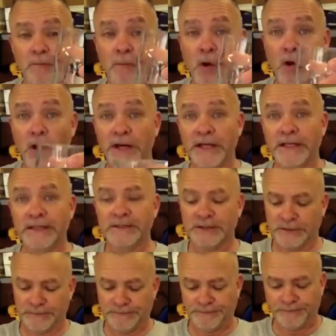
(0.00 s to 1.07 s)
more of
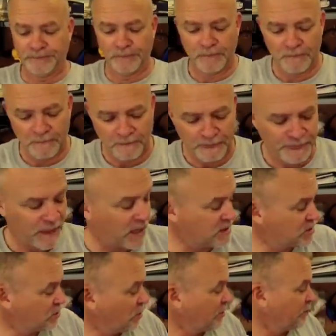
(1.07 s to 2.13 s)
these. I
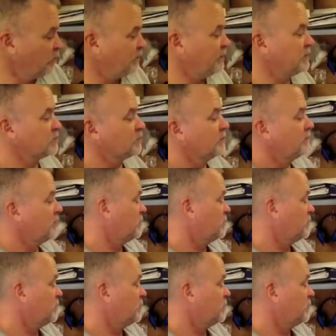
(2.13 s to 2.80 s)
started with this one